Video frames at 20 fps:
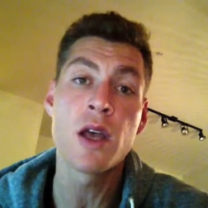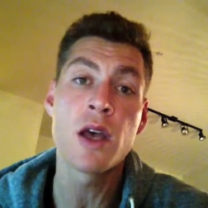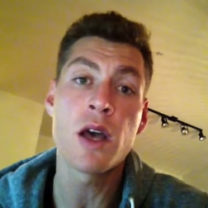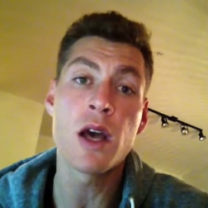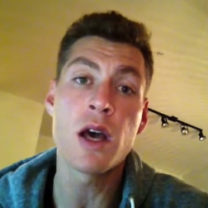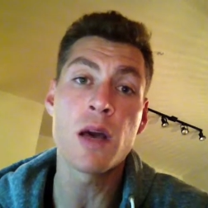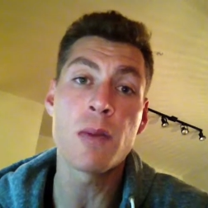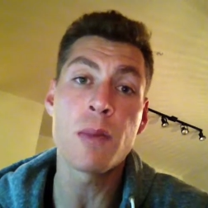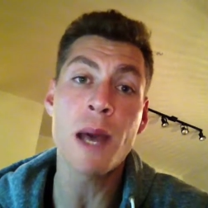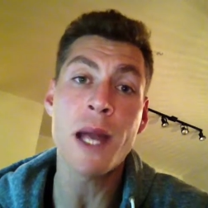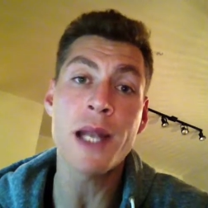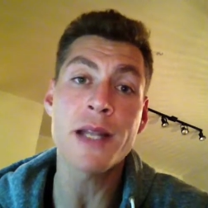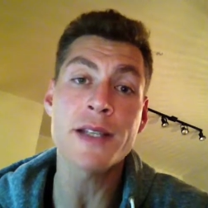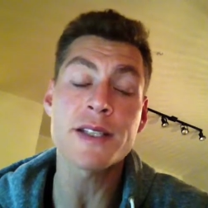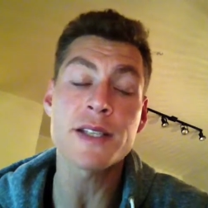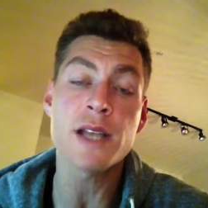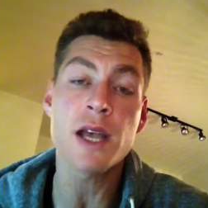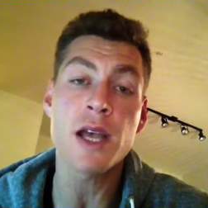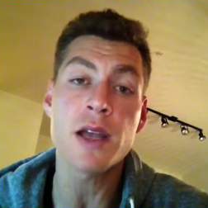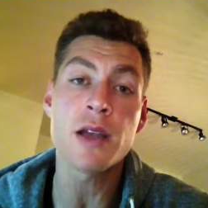uh,
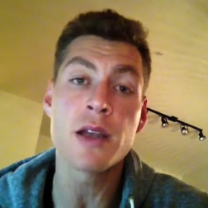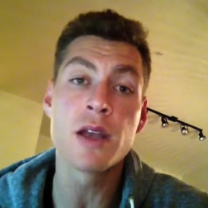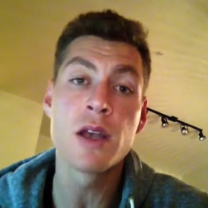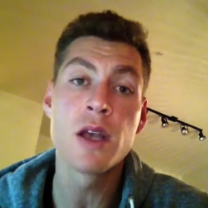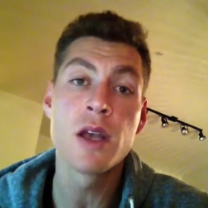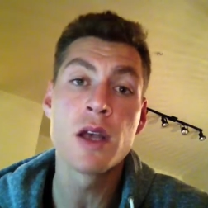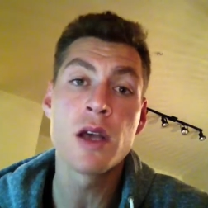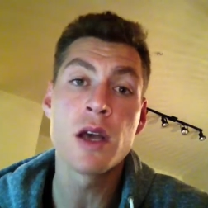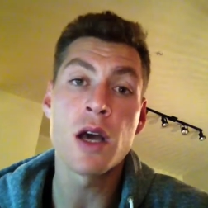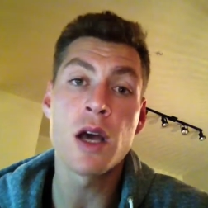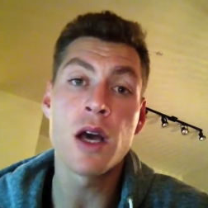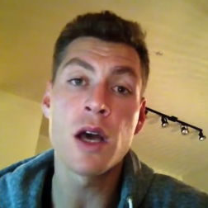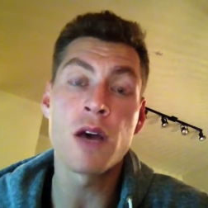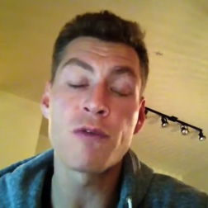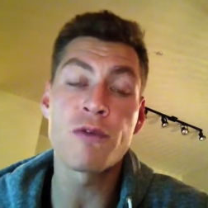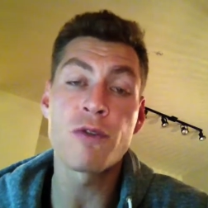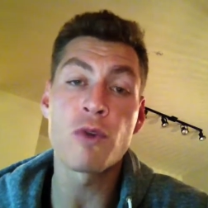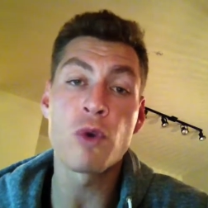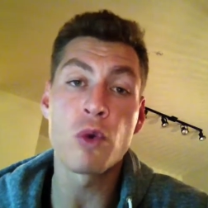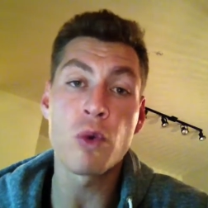Palestine, uh,
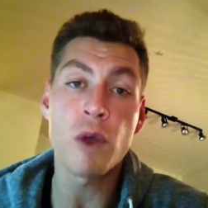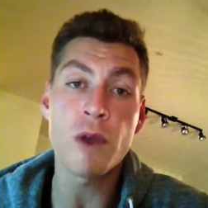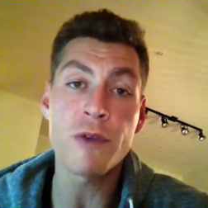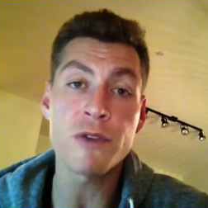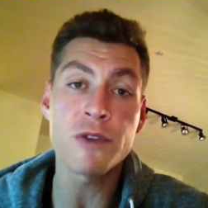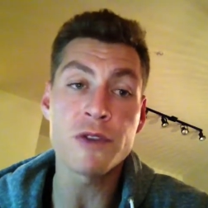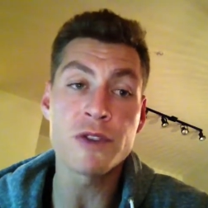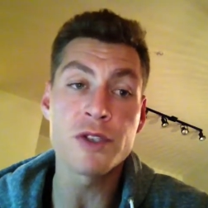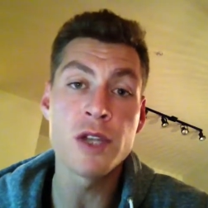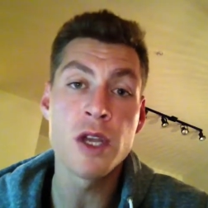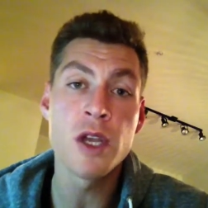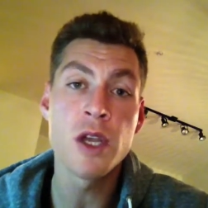for refuge